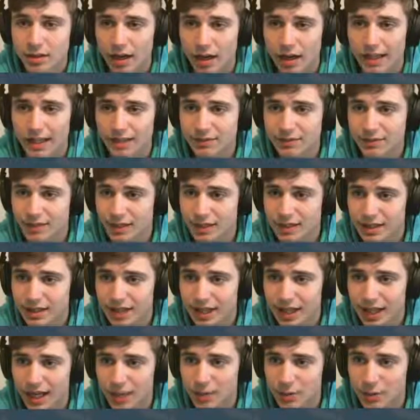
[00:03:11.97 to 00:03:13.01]

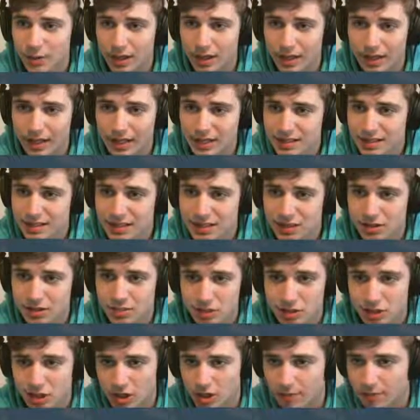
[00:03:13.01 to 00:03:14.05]
Okay, I see
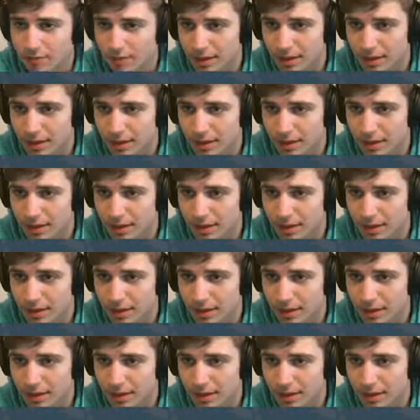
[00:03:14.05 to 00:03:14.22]
shield.